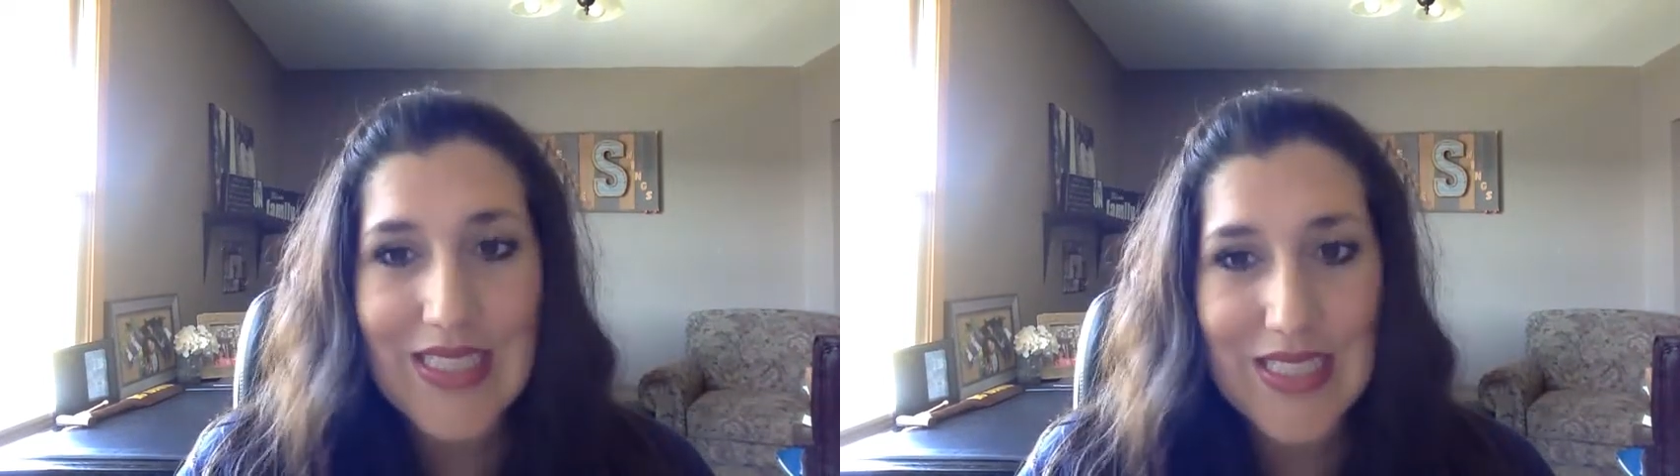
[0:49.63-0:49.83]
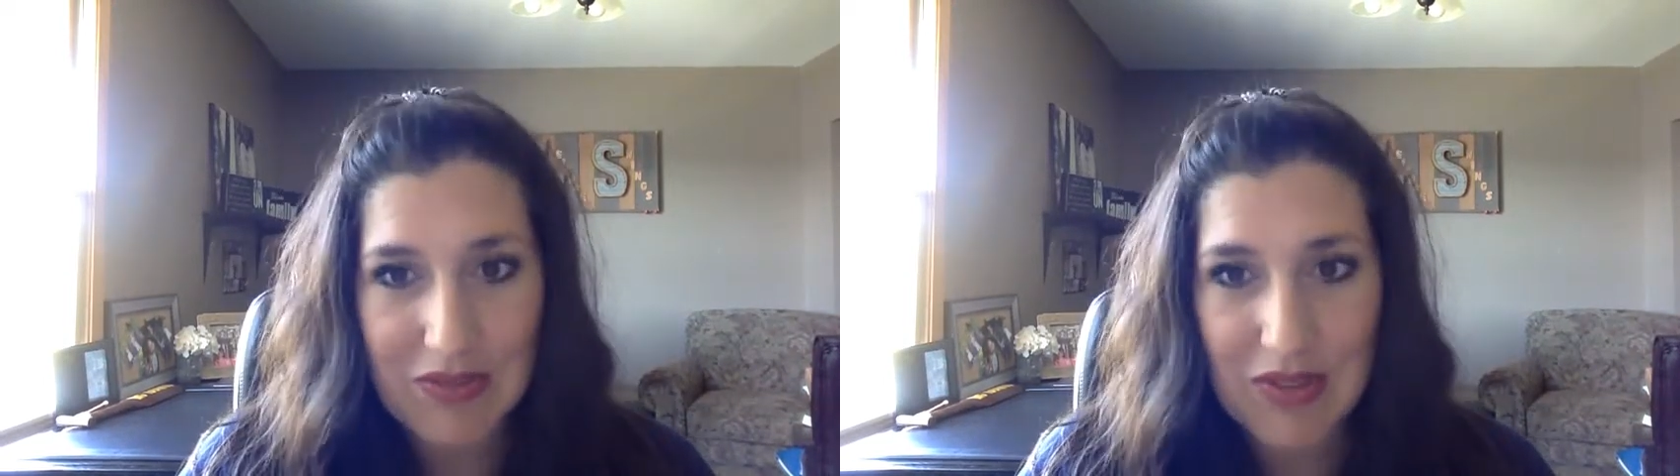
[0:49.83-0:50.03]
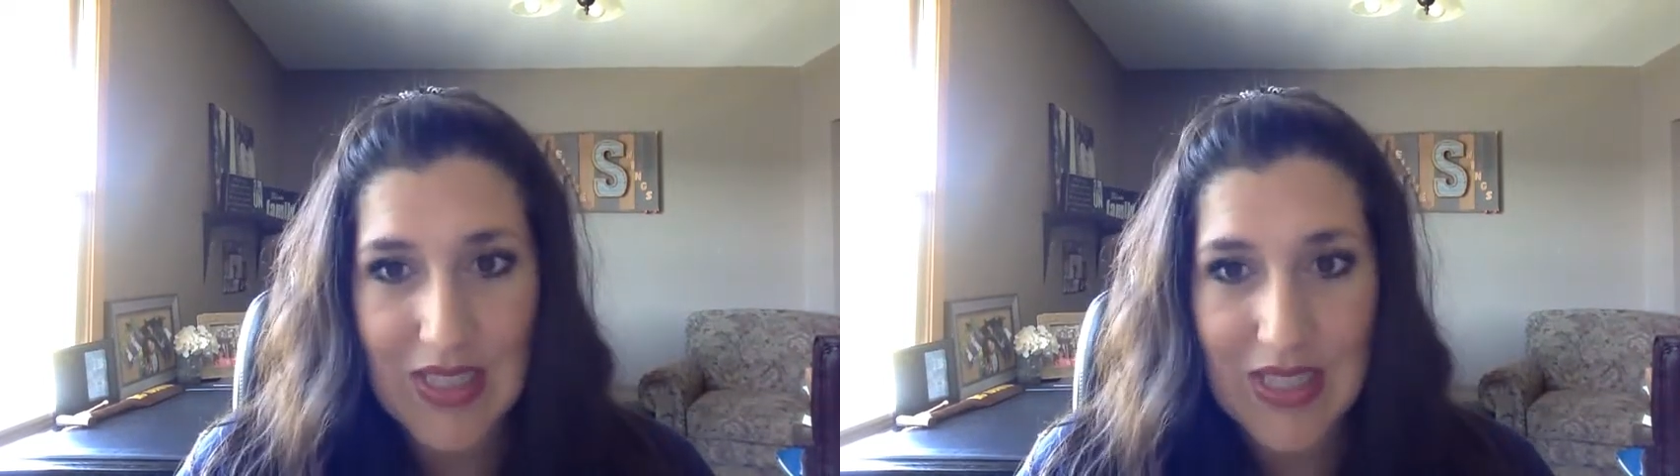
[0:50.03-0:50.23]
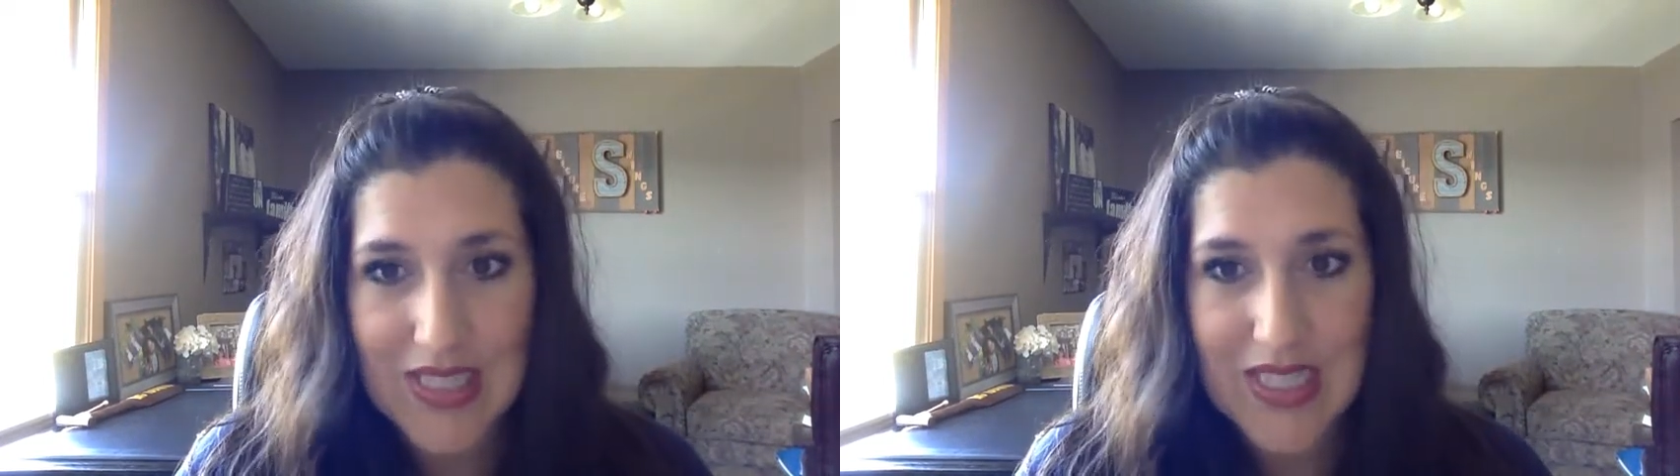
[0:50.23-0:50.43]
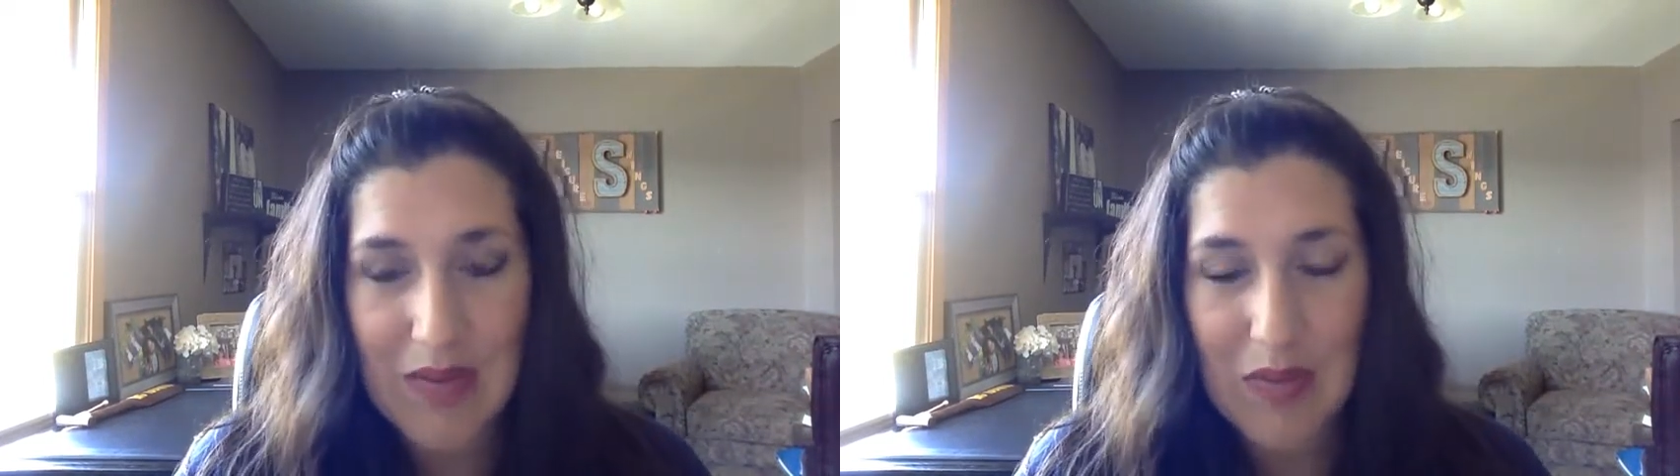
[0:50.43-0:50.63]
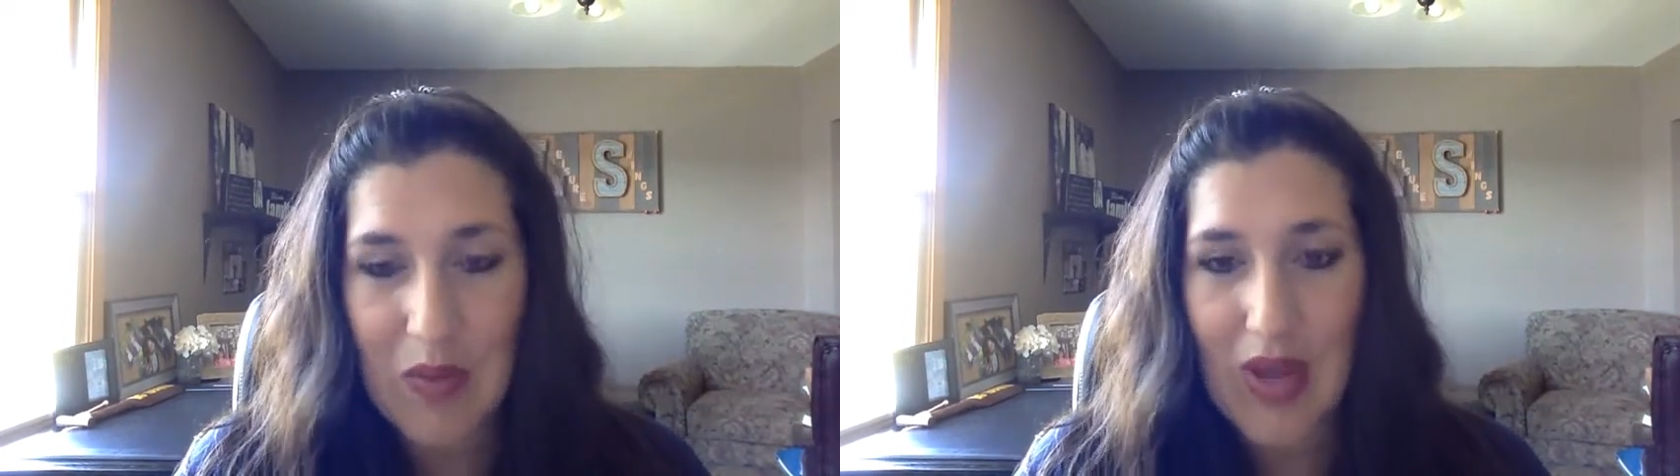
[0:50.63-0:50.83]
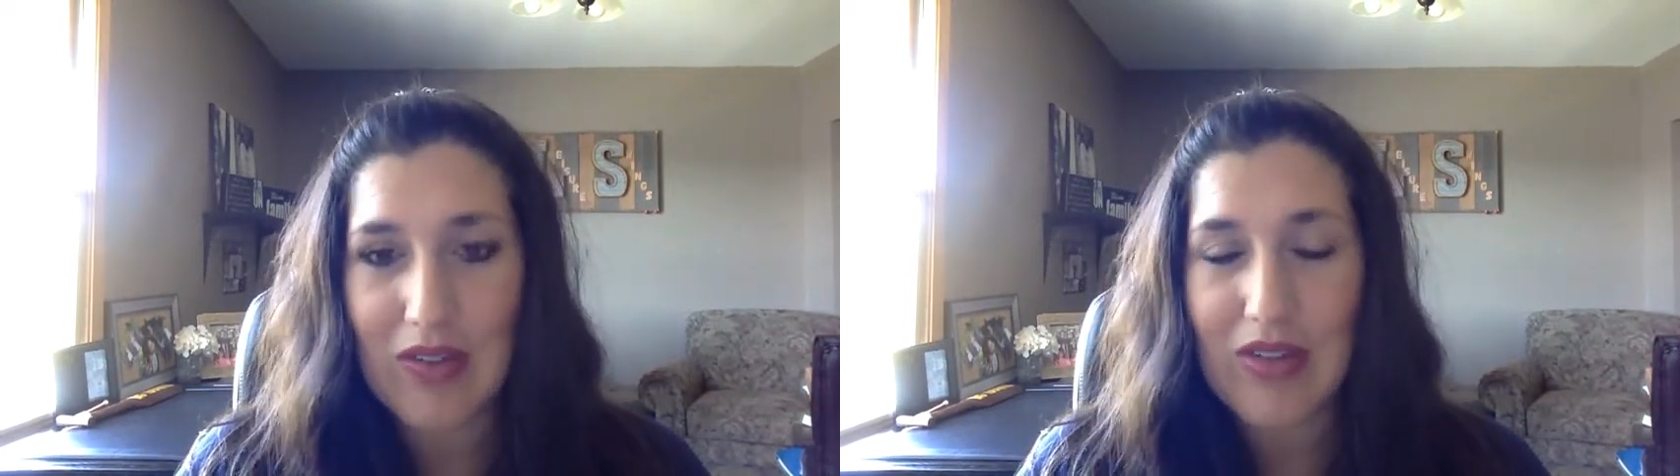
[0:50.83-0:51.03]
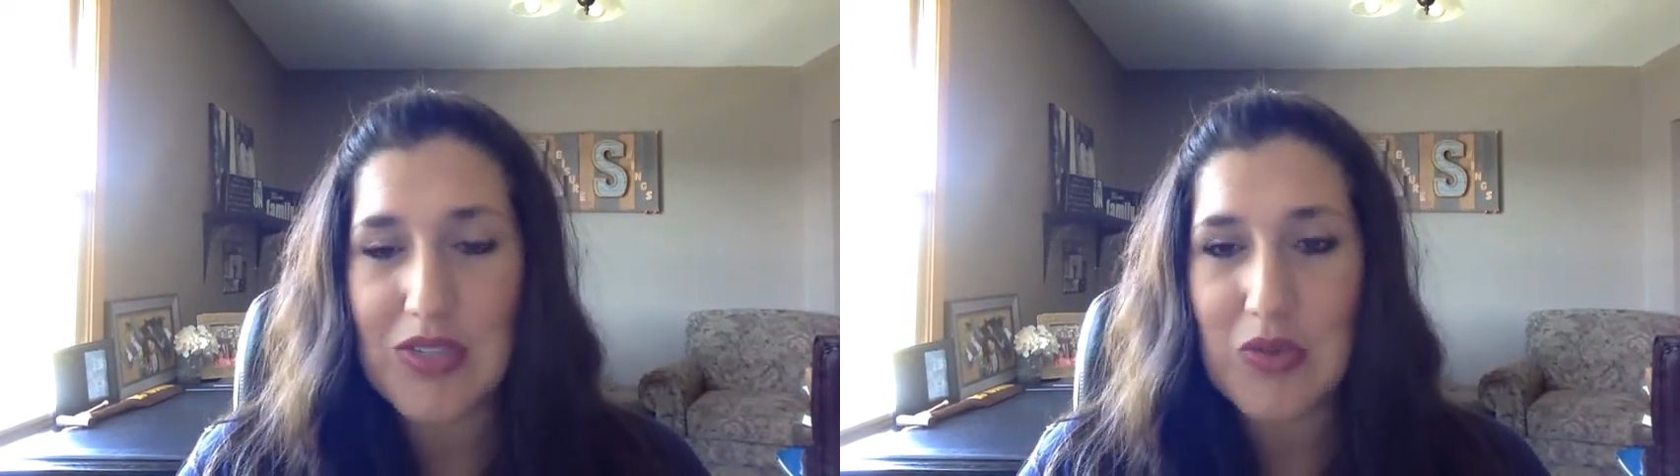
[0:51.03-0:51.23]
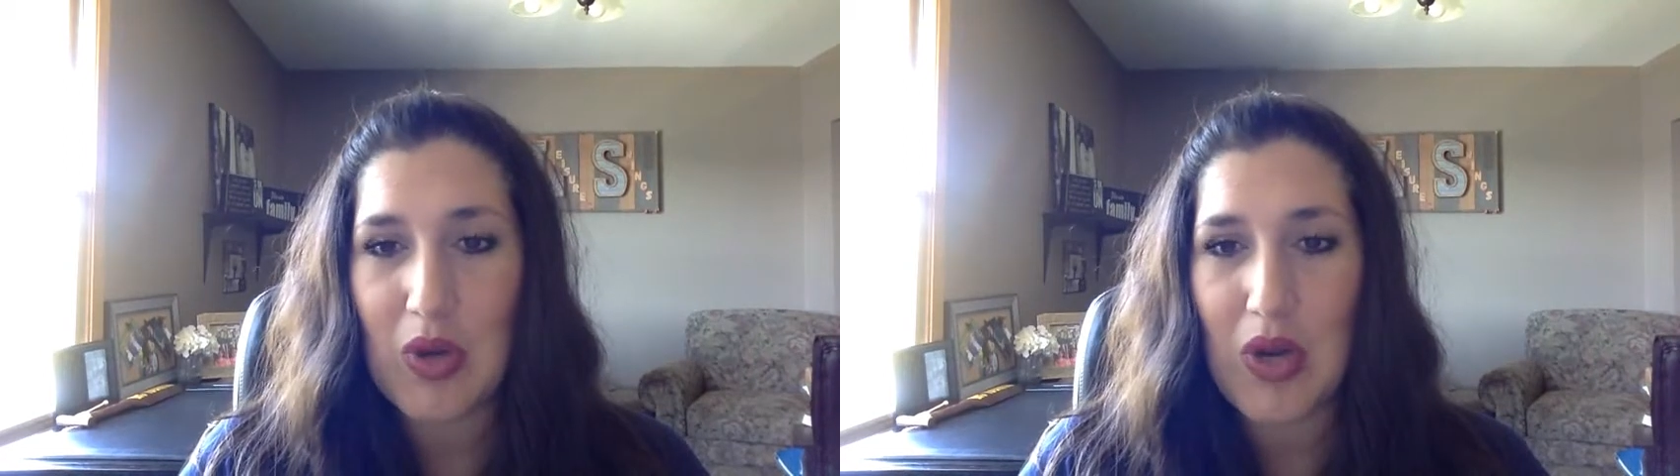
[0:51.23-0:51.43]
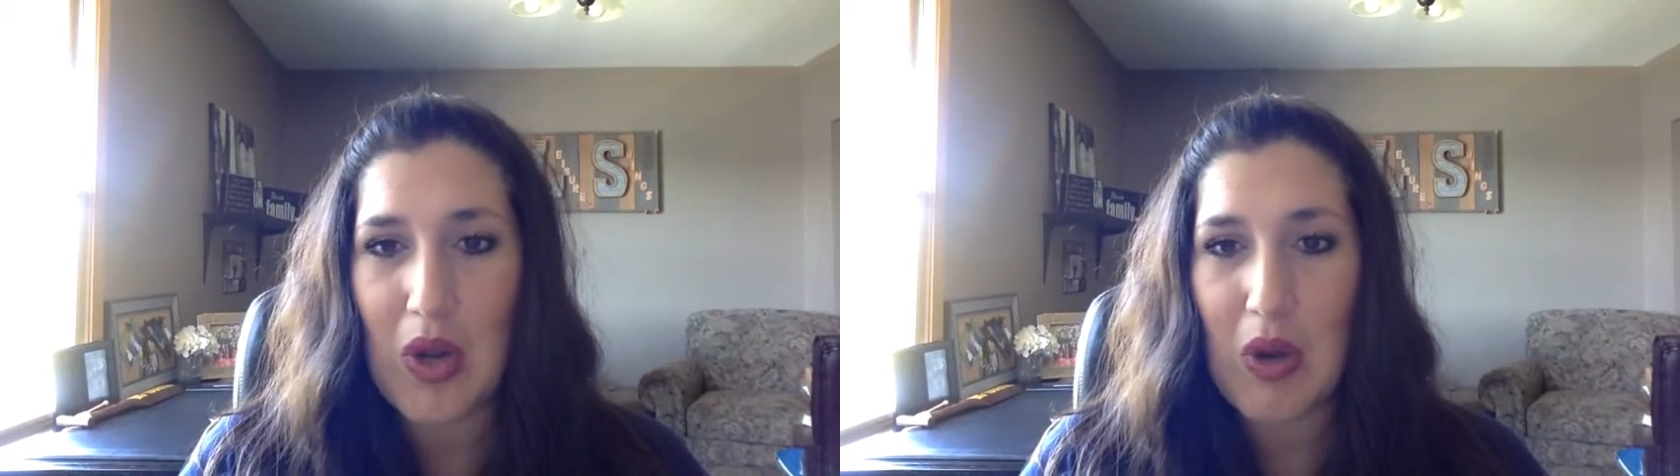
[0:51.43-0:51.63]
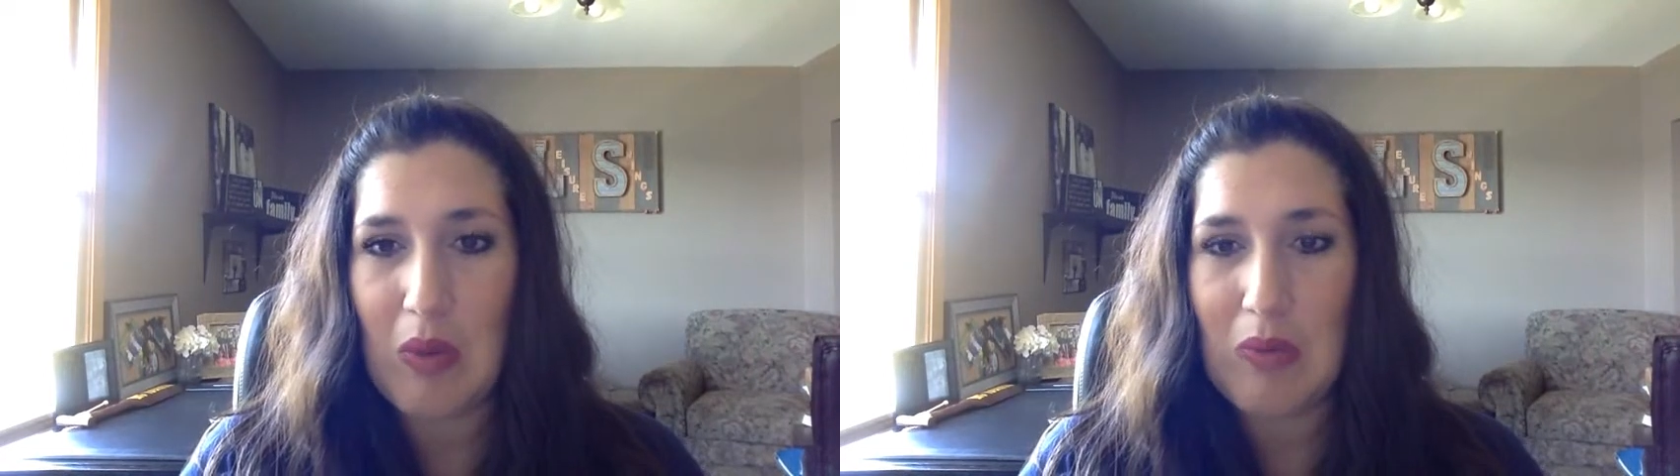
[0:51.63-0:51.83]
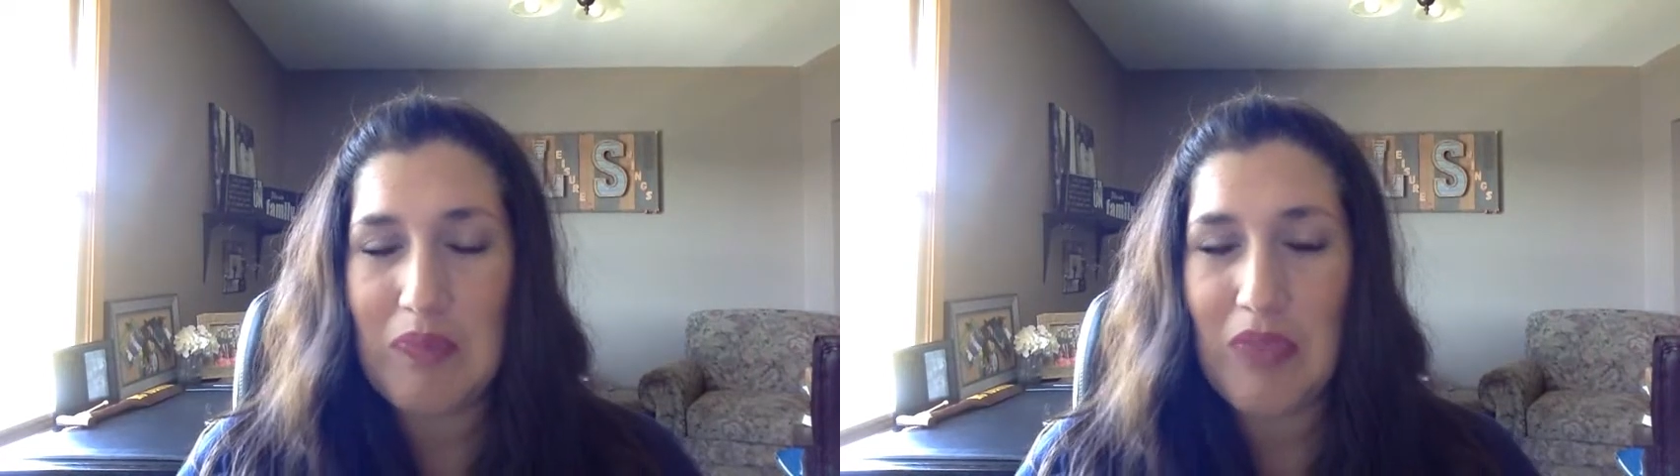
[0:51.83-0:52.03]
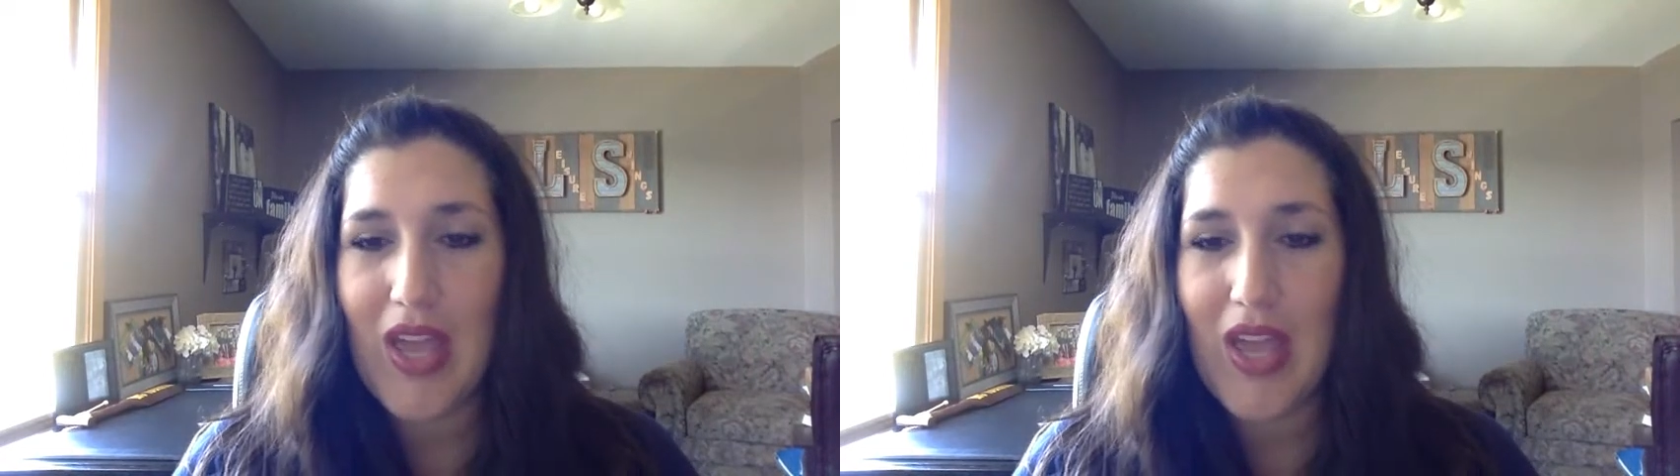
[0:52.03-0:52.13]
different this time around because we're at home.